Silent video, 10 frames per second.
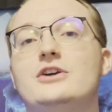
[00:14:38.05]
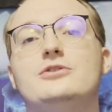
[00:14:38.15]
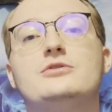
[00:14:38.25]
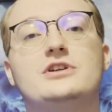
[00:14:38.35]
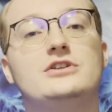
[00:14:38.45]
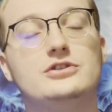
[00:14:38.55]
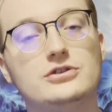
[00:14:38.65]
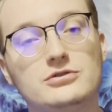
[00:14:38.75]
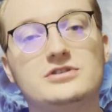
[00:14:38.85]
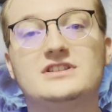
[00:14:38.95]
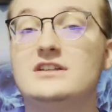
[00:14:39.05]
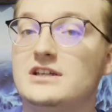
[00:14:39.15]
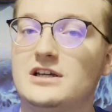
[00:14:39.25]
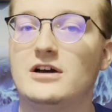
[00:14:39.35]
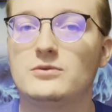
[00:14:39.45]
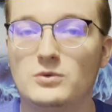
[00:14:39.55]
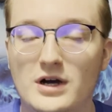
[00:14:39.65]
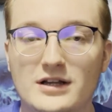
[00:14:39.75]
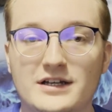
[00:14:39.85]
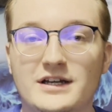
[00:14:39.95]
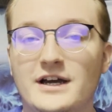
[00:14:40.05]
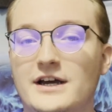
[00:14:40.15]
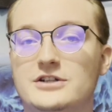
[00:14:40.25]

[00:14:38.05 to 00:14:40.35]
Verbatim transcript: you can use the Neon wallet